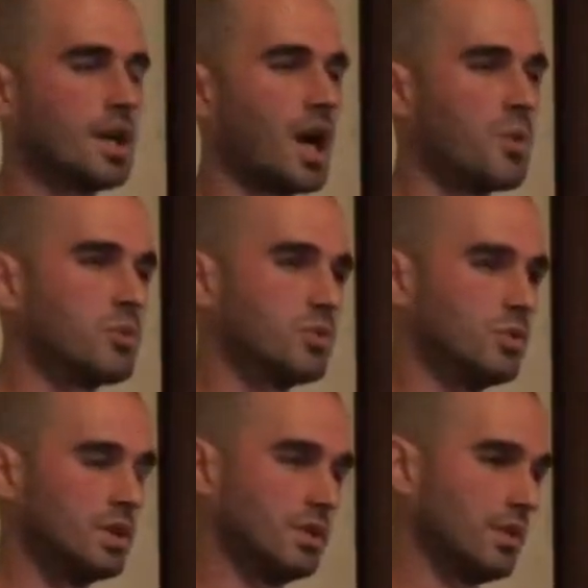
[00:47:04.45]
harm you
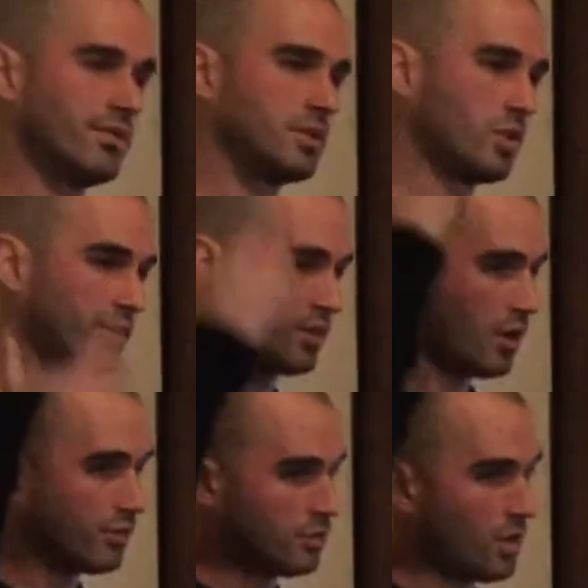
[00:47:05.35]
and even
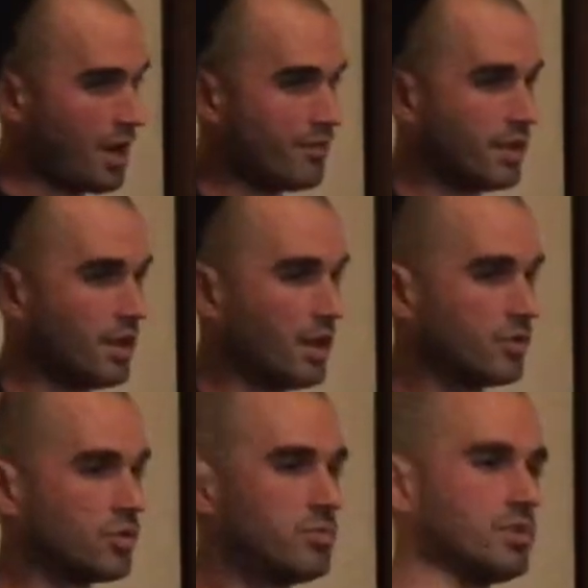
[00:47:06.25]
yourself you don't have a,
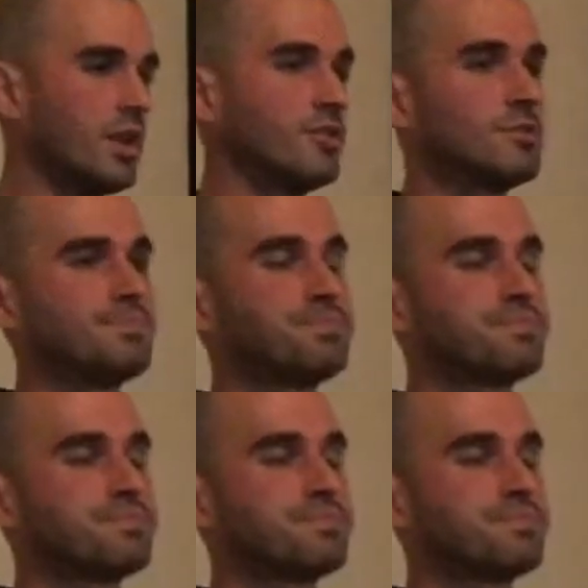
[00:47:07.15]
a substance